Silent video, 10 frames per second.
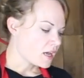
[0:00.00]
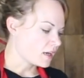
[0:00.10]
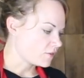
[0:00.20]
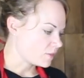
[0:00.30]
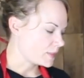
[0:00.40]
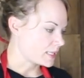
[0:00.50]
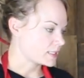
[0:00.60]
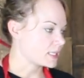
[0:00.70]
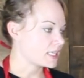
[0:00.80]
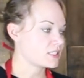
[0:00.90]
of the
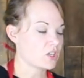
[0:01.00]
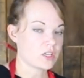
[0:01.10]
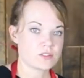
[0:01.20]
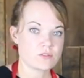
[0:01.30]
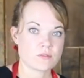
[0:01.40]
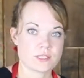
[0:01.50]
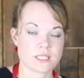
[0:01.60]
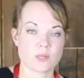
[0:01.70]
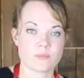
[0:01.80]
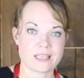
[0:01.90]
piece, it's also going
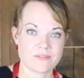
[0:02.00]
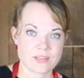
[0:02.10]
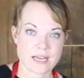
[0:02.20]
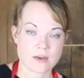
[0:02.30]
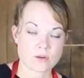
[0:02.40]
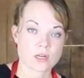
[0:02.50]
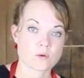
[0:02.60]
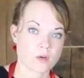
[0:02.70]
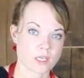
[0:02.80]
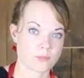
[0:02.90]
to help even out
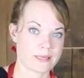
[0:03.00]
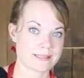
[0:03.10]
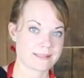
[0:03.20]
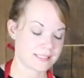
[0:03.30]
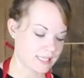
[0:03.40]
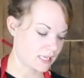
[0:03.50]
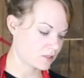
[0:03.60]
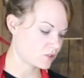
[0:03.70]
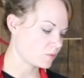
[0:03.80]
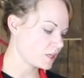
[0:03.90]
our water-based
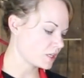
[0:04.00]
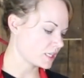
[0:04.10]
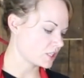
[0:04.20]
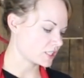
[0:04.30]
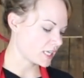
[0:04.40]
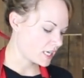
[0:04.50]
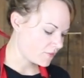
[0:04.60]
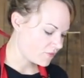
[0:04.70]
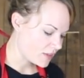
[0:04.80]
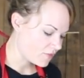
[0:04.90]
stain. So we are gonna just
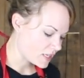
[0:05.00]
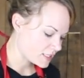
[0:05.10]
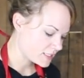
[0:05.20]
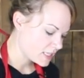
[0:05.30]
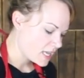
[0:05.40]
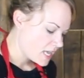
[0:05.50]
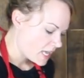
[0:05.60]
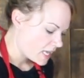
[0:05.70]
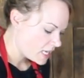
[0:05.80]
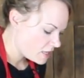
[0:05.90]
kind of give this
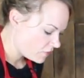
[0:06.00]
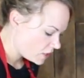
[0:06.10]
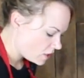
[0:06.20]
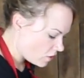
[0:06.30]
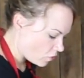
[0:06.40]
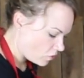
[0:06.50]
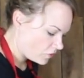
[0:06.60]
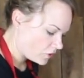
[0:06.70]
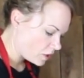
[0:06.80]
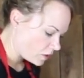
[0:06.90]
an even
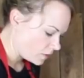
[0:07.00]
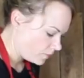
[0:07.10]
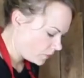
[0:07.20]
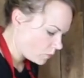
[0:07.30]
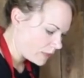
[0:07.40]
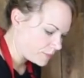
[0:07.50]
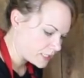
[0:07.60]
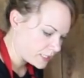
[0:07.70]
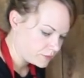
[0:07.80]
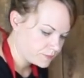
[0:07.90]
overall wipe
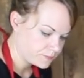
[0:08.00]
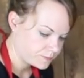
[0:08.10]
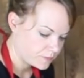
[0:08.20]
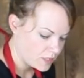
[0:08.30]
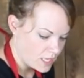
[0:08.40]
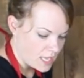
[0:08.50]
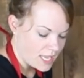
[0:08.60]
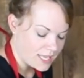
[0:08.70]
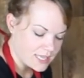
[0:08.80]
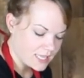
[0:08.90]
down.
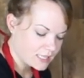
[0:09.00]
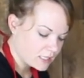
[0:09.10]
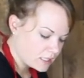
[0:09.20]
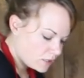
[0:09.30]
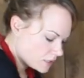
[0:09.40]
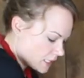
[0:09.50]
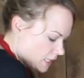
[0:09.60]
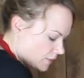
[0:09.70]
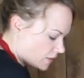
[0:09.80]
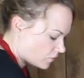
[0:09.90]
And that little
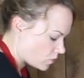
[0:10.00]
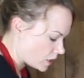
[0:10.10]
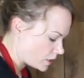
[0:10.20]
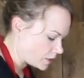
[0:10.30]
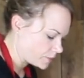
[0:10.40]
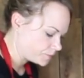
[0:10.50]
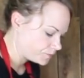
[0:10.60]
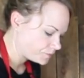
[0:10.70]
tiny bit of water